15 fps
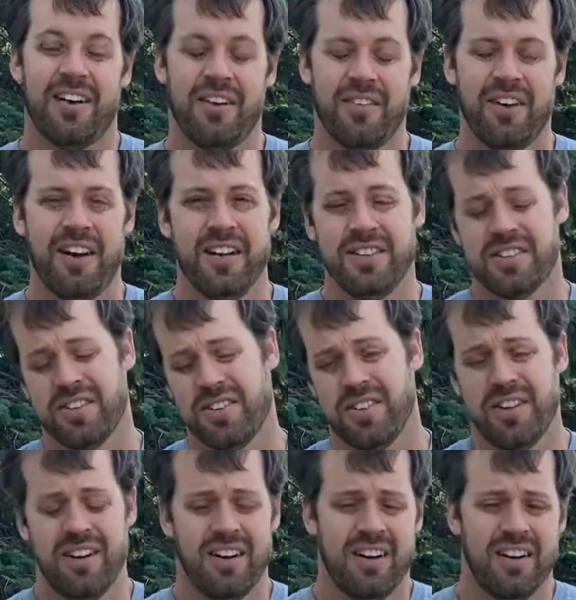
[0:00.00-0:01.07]
already. So
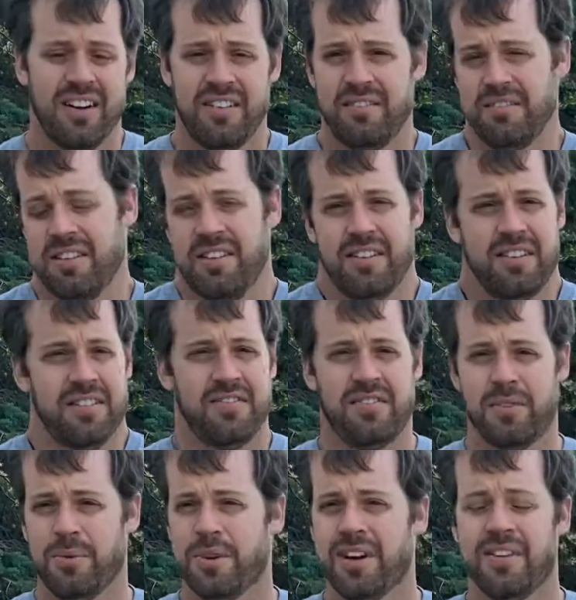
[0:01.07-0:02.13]

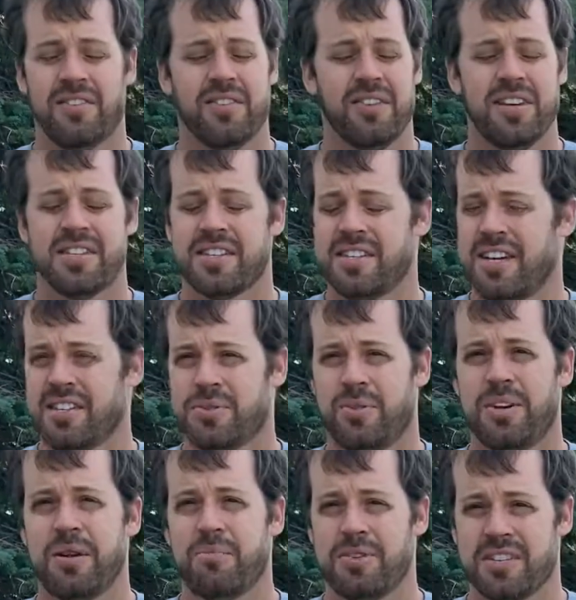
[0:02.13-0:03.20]
for whatever reason, that
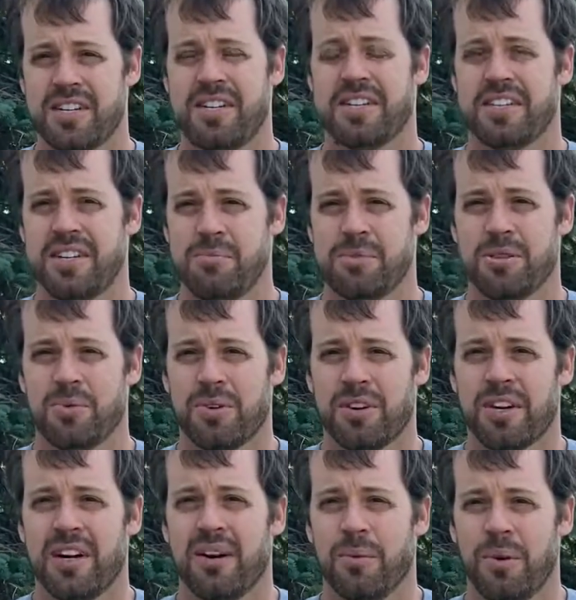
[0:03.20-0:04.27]
20% seems to
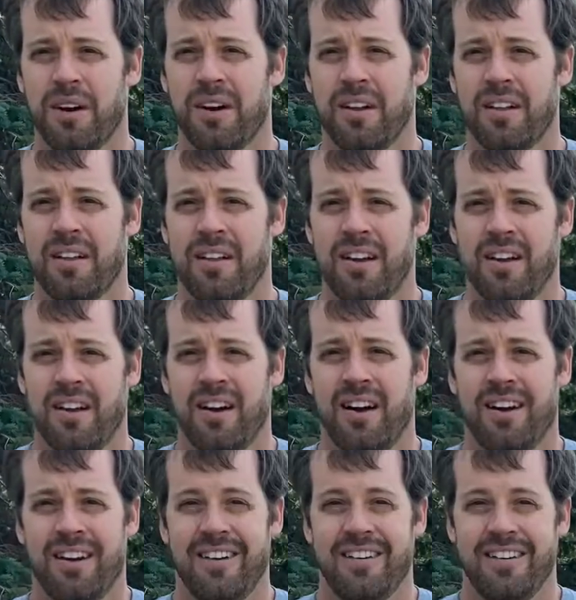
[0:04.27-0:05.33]
work out well
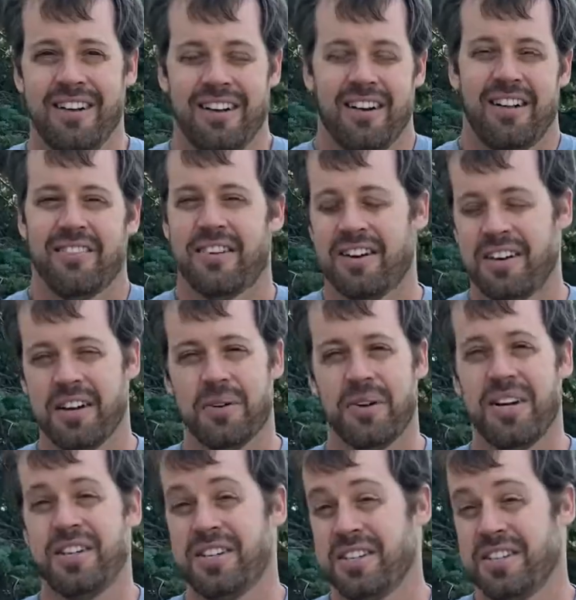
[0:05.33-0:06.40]
in all of our
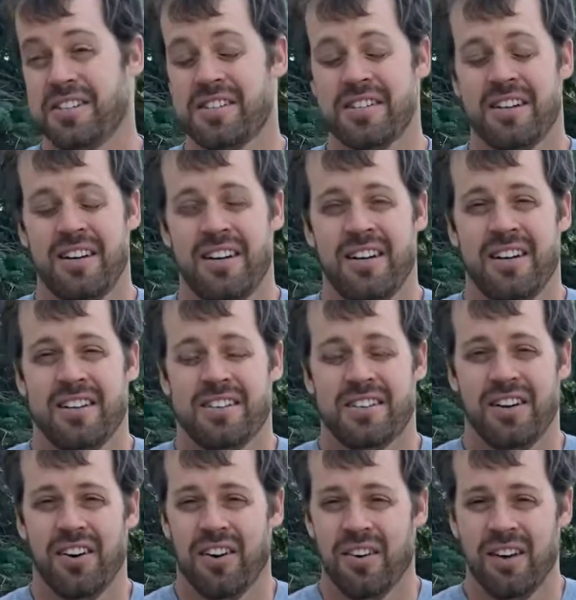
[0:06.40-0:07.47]
equations.
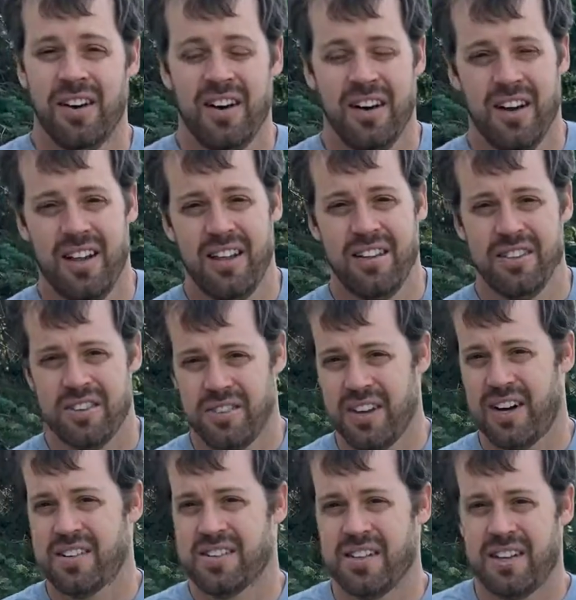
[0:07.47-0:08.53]
So in
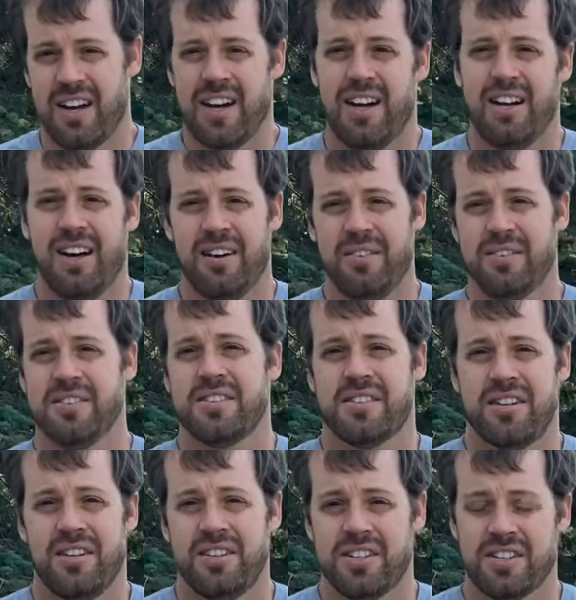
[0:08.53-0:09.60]
2009, I was
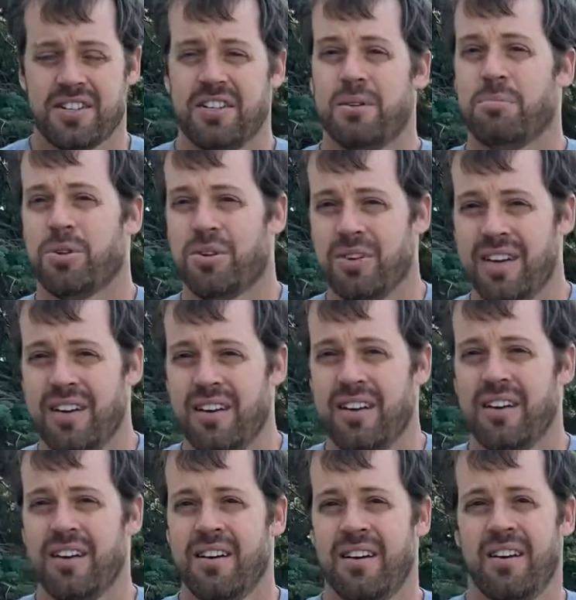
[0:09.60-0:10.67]
just an employee,
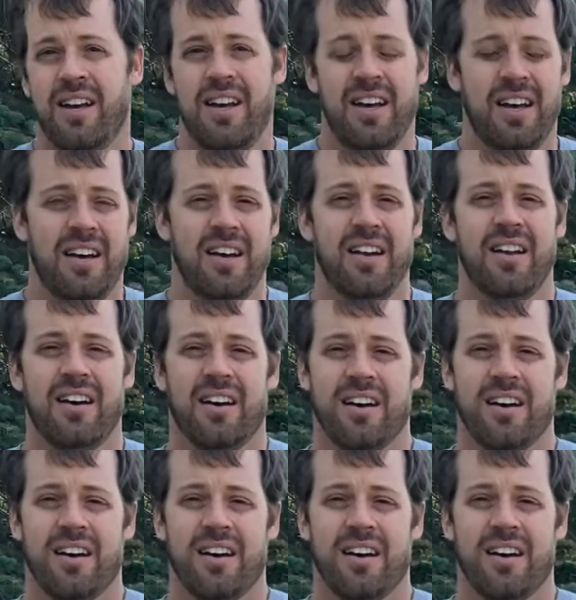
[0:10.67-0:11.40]
and